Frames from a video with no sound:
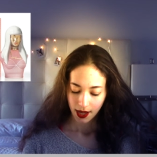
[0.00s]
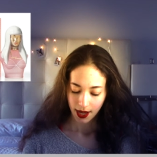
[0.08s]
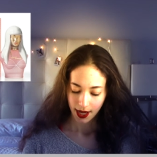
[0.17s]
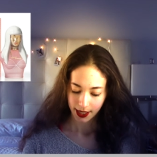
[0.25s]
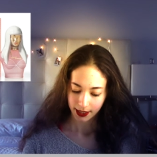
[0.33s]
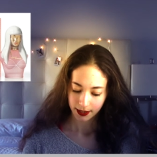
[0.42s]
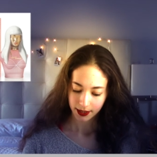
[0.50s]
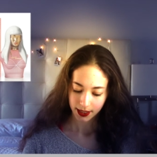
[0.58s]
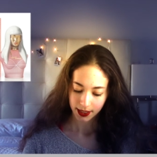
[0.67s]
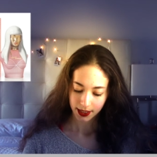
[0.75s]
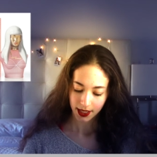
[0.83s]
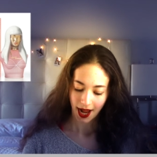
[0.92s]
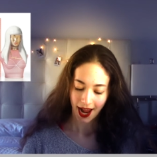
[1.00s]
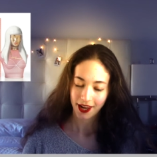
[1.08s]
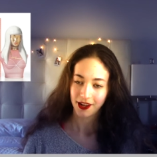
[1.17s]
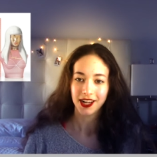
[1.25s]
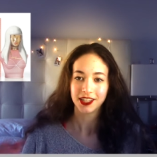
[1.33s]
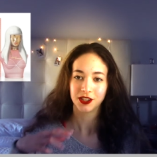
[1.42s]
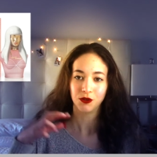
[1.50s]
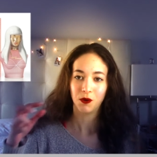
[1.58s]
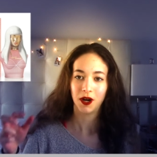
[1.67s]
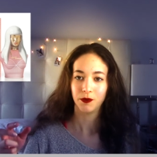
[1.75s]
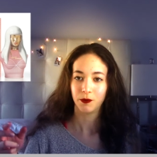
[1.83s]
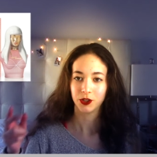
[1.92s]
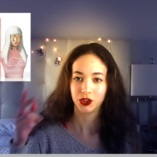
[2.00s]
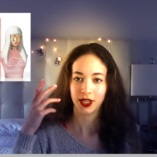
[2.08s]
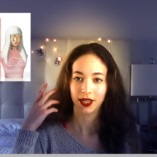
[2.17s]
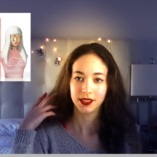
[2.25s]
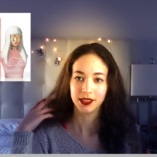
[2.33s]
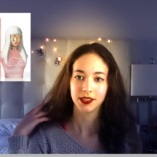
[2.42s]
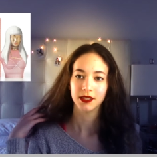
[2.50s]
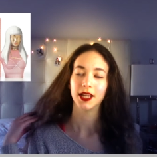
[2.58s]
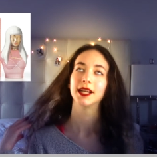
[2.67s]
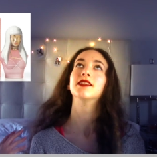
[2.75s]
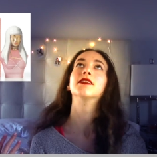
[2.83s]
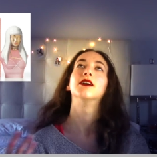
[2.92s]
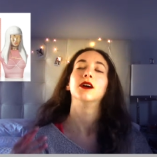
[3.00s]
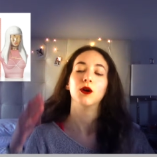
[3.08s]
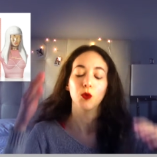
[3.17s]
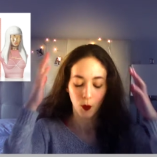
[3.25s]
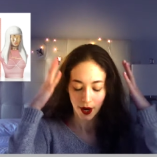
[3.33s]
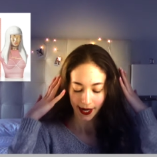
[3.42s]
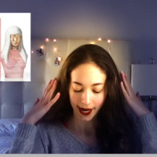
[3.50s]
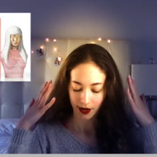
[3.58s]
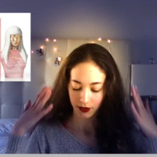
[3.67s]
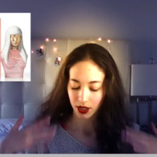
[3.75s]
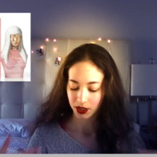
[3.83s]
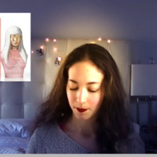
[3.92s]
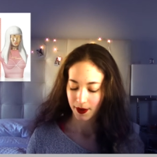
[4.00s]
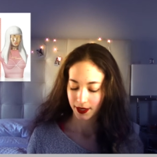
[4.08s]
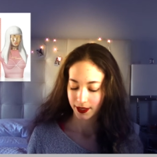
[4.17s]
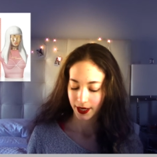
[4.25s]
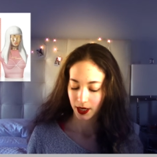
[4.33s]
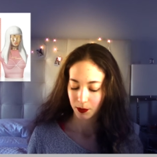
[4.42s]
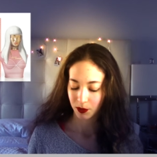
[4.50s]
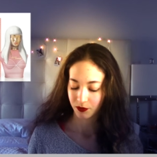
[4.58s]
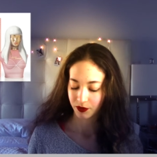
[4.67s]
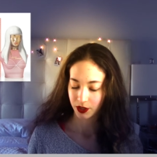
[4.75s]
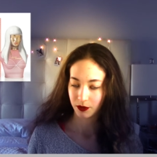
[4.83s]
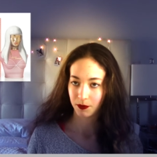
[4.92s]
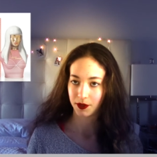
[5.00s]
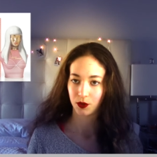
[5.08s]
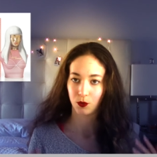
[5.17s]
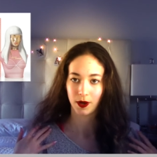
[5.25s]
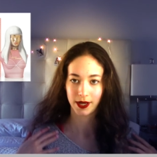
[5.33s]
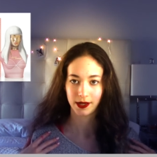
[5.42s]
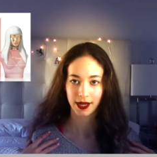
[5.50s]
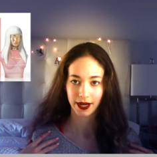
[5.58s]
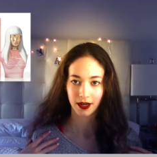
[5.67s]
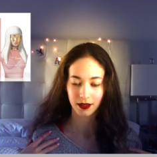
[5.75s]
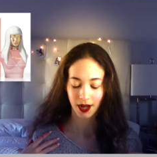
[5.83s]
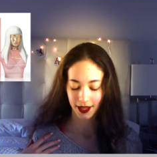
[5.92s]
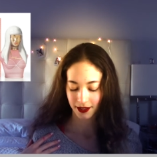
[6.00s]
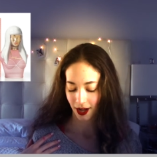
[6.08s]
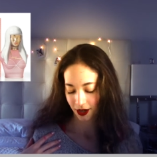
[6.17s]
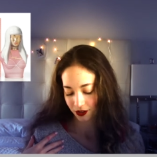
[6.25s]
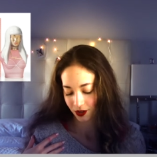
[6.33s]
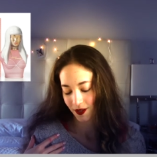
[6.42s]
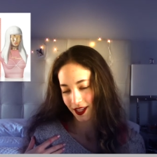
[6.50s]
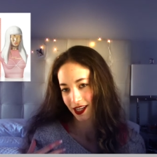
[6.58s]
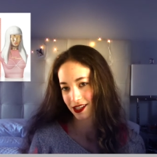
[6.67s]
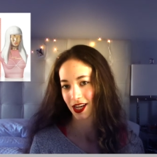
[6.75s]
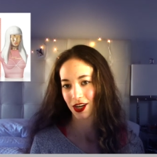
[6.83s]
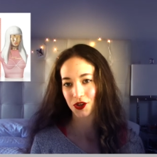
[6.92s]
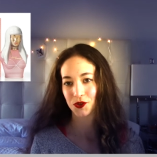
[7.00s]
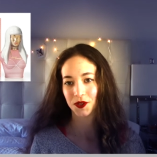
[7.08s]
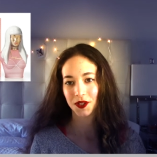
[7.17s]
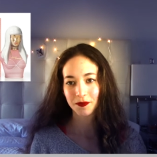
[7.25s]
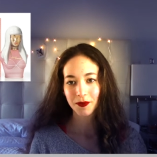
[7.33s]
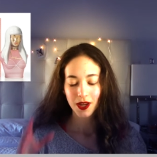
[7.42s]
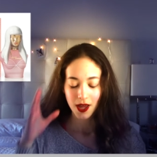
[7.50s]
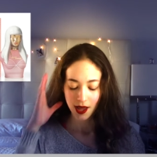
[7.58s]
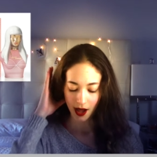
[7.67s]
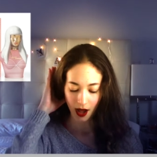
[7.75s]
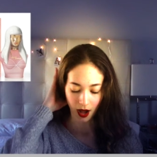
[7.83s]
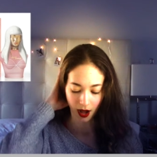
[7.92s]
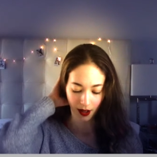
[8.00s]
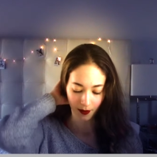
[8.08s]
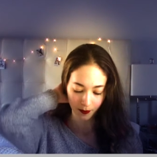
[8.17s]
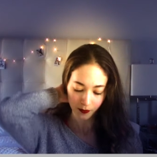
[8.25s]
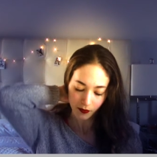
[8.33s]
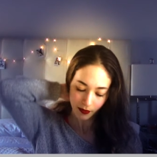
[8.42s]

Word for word: it's and it's the one where she has like the white hair, not the pink hair perfume, but the white hair. I, I don't know. I think it's kind of cool. Um,